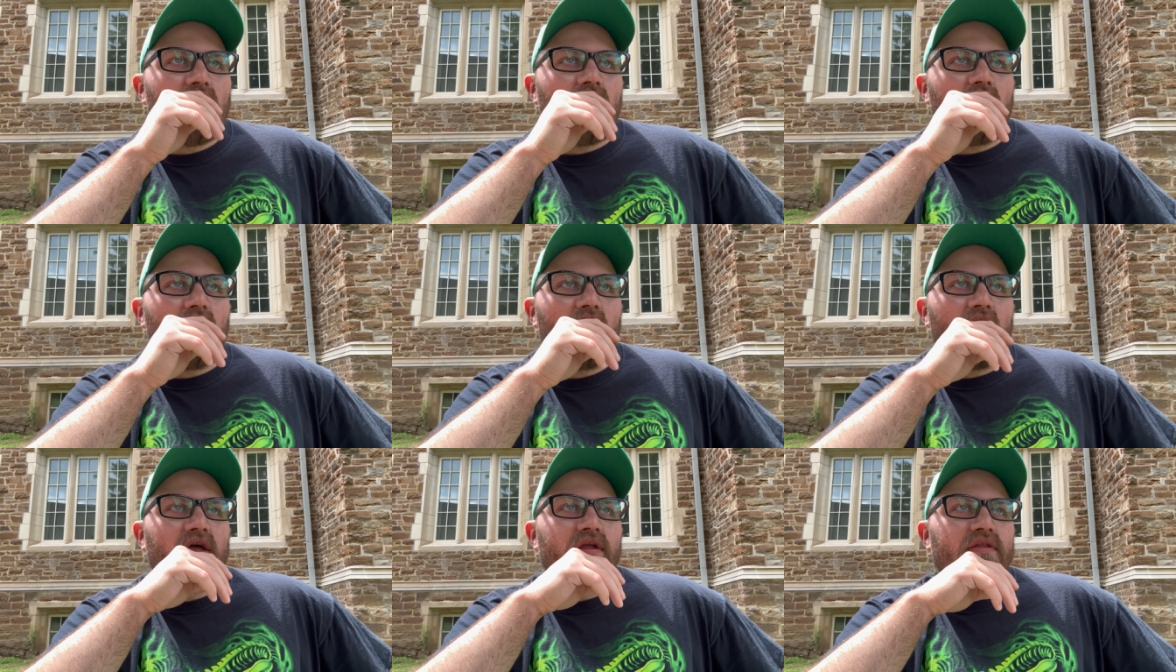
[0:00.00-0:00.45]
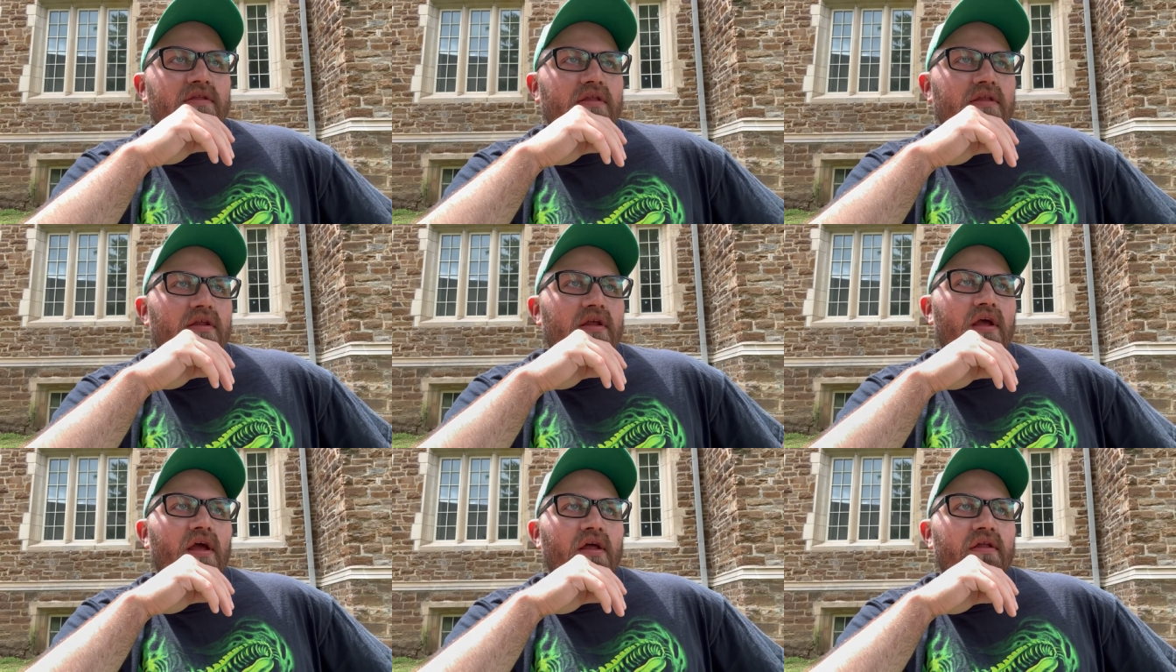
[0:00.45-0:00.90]

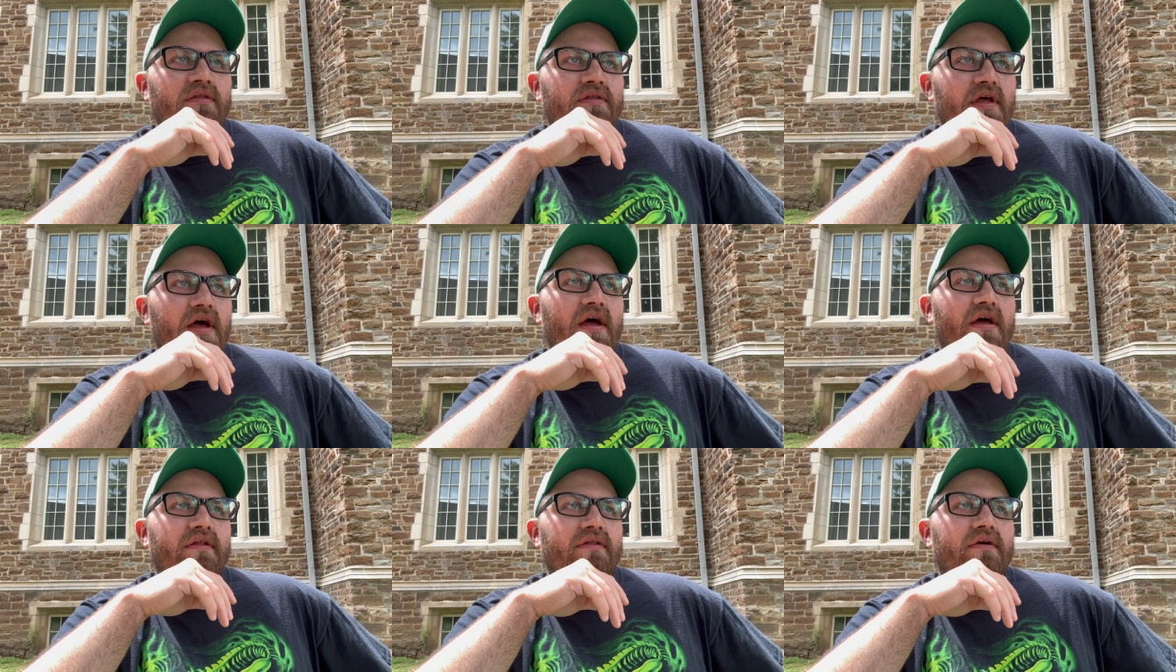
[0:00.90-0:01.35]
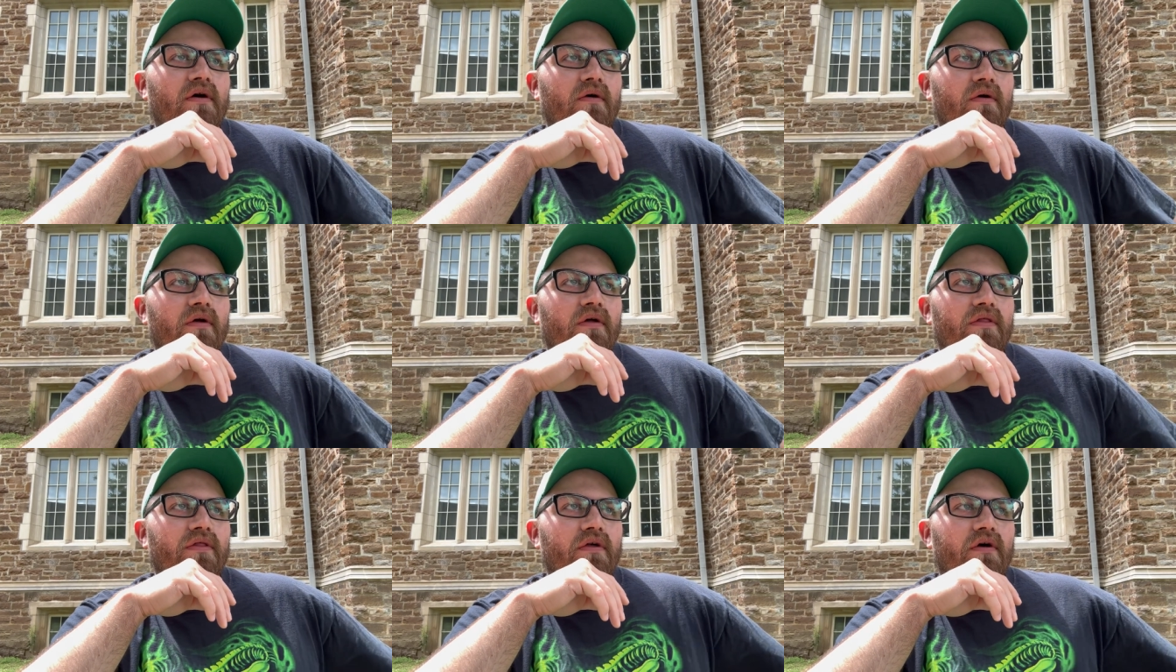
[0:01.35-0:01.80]
and and then the,
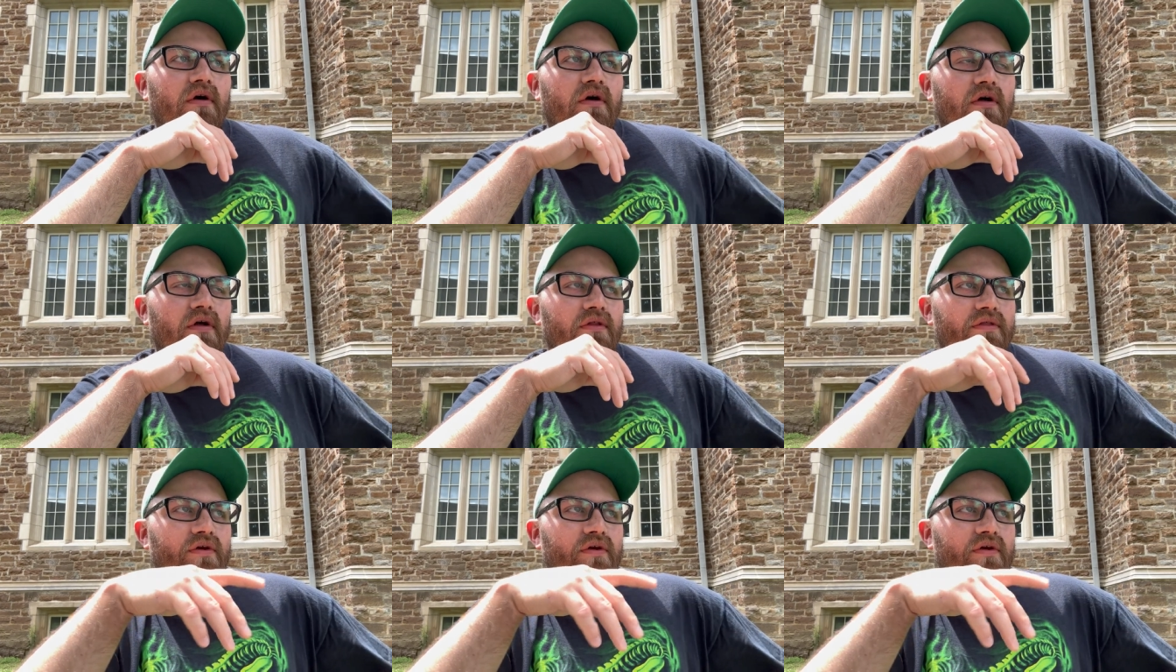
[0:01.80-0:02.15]
the,